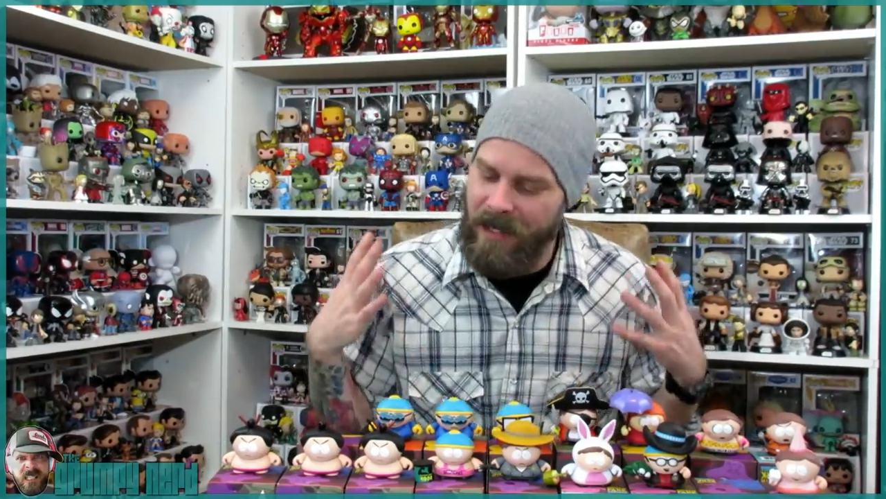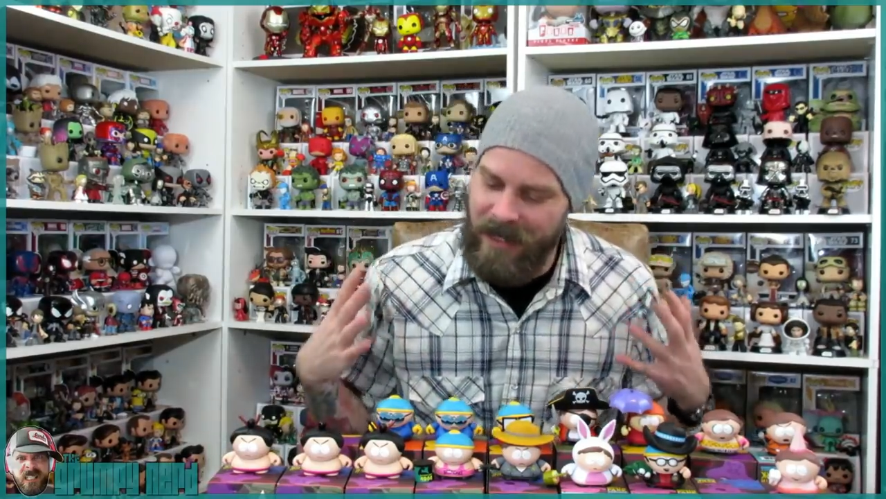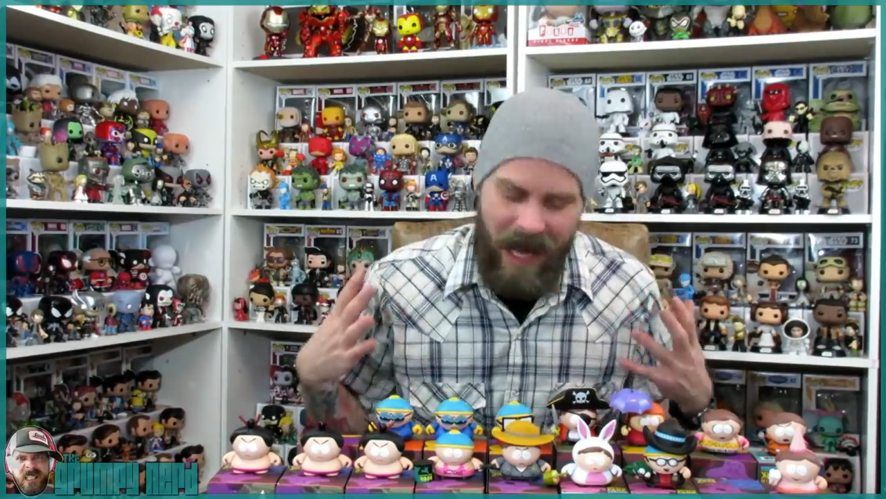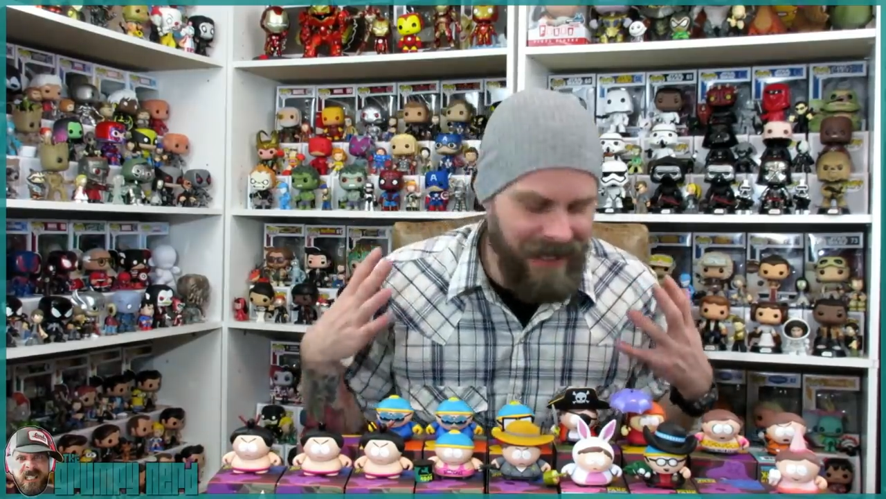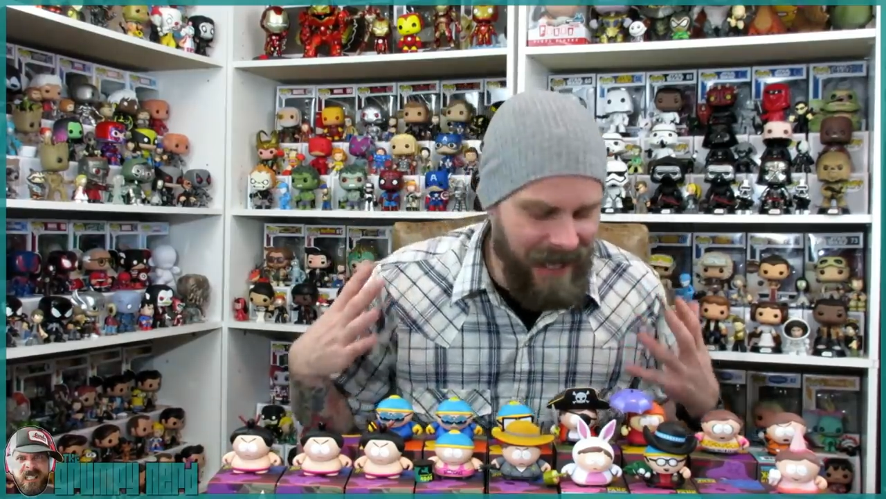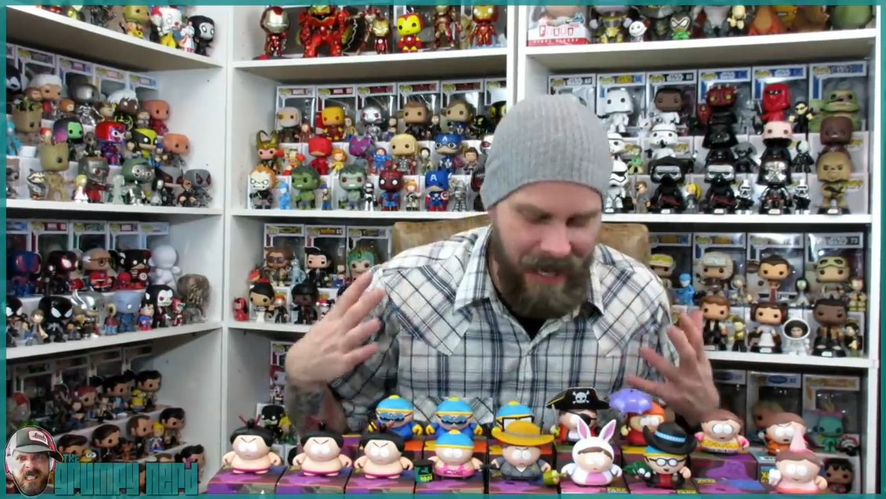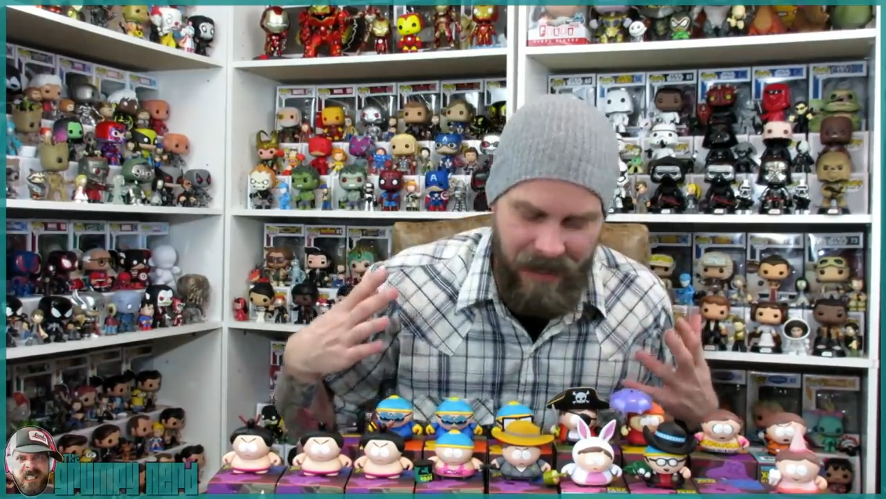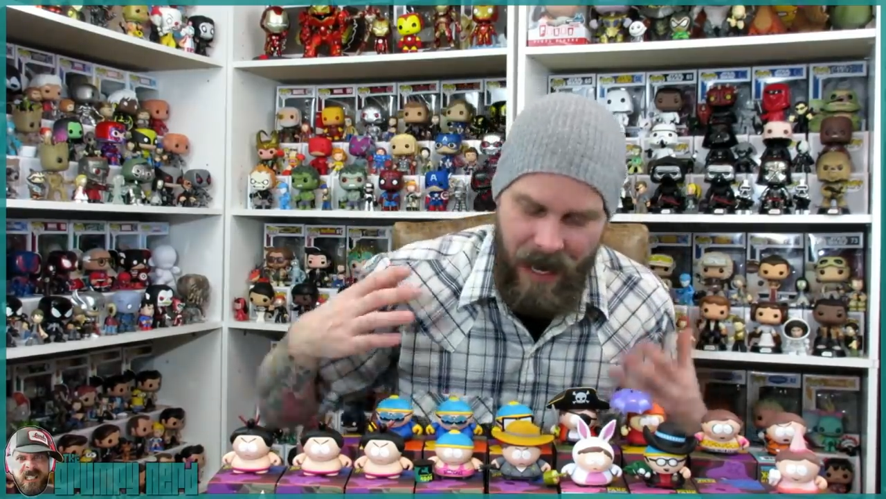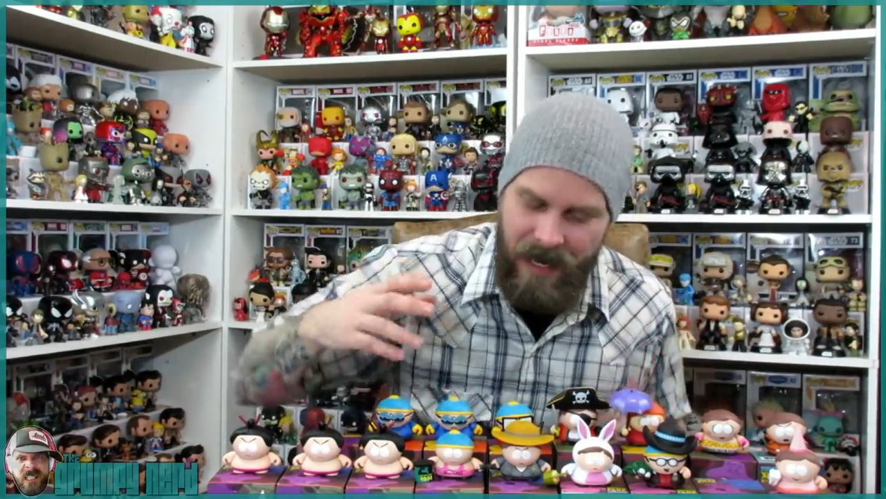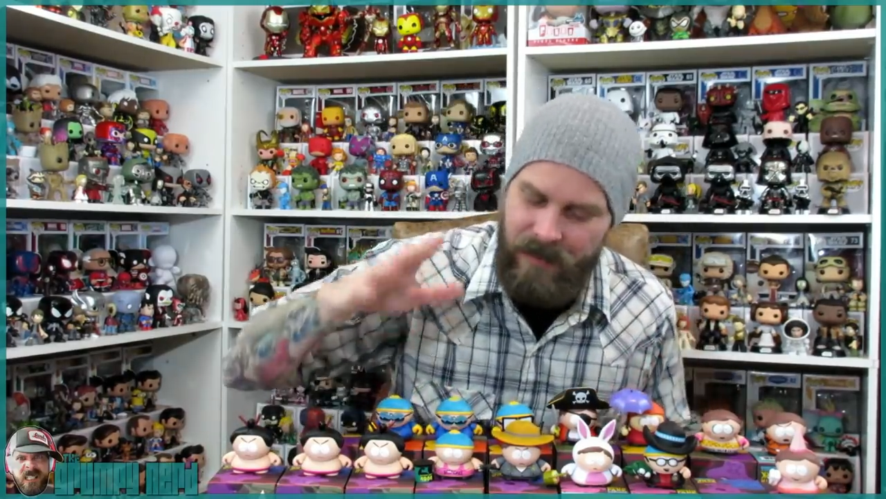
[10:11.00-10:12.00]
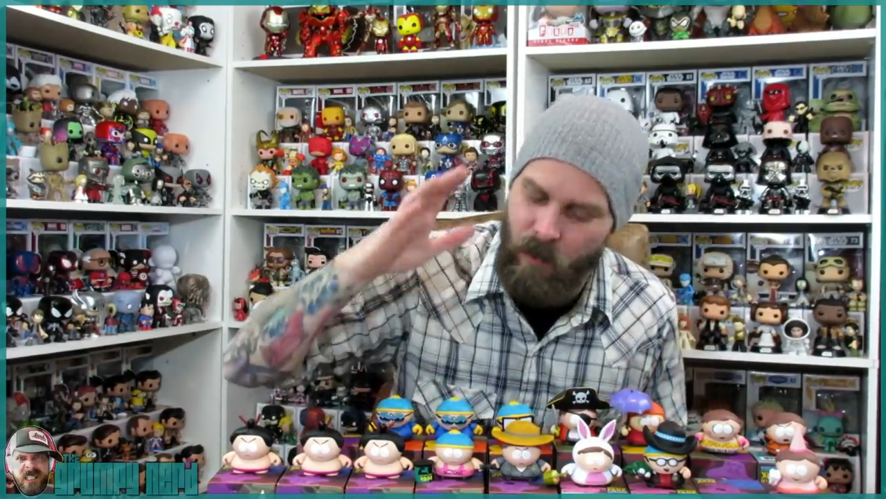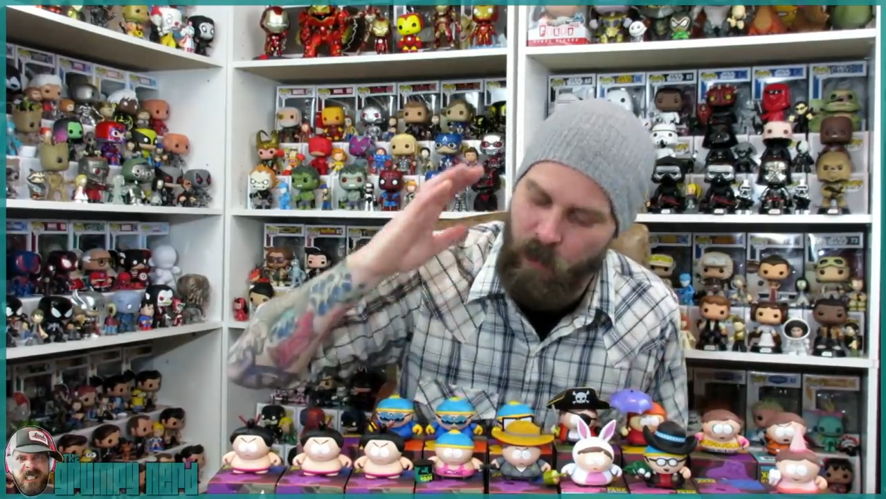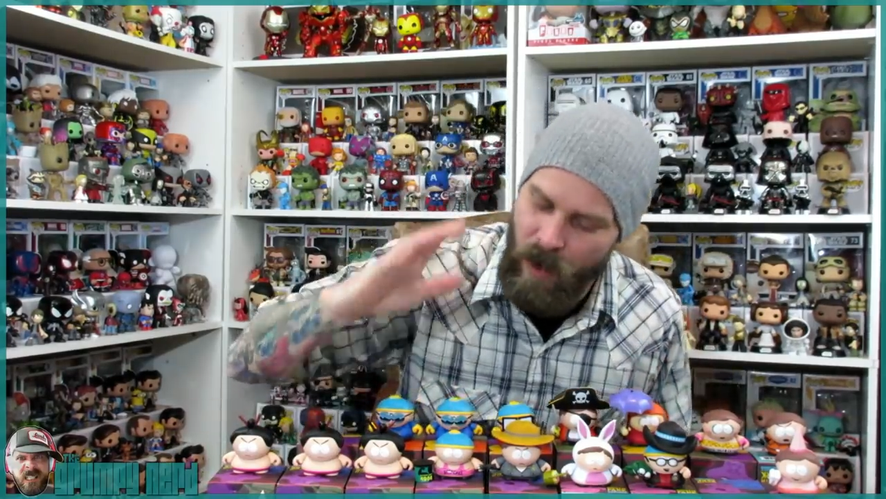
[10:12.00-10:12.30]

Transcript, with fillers: again, guys,